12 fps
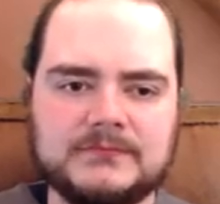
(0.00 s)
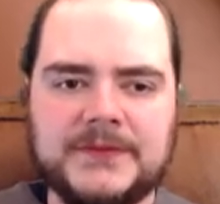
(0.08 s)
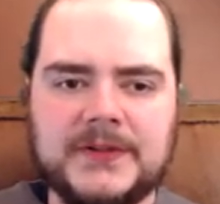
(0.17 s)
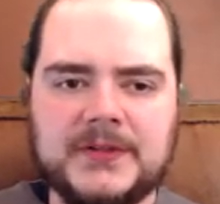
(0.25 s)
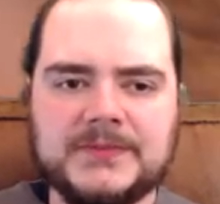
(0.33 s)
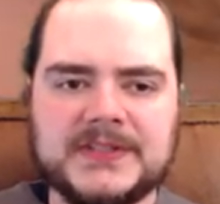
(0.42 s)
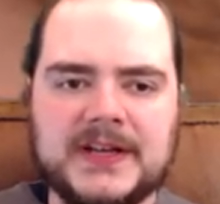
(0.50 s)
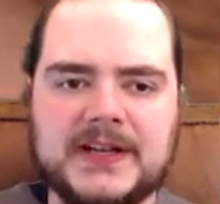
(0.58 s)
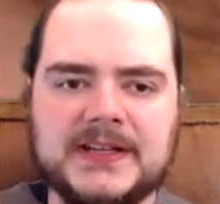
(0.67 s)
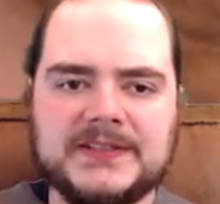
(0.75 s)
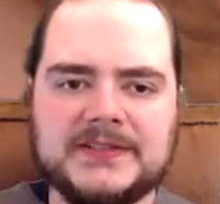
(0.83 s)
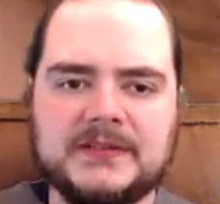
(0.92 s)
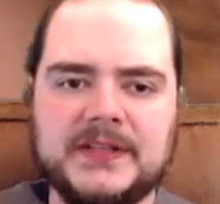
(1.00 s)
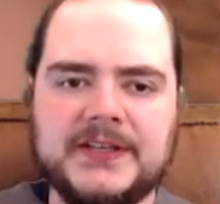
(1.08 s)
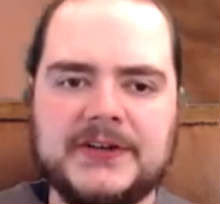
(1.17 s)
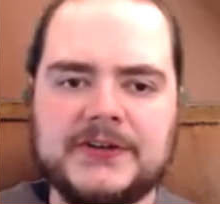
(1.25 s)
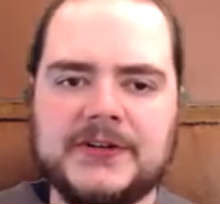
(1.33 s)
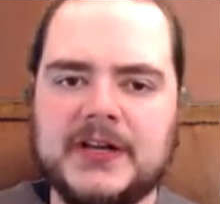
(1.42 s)
Philip's eyes
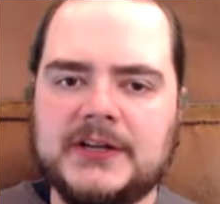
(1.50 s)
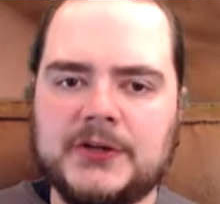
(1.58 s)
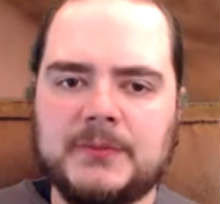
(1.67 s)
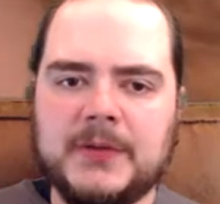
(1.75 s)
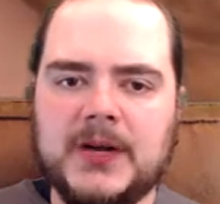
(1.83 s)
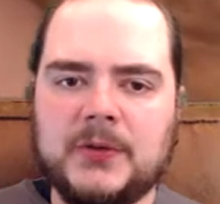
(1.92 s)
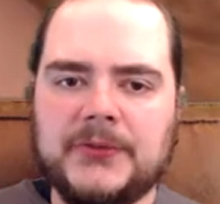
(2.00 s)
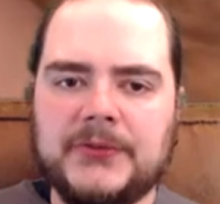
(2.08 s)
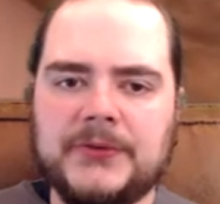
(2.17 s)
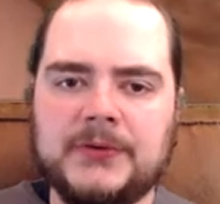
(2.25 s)
lingered on her mouth,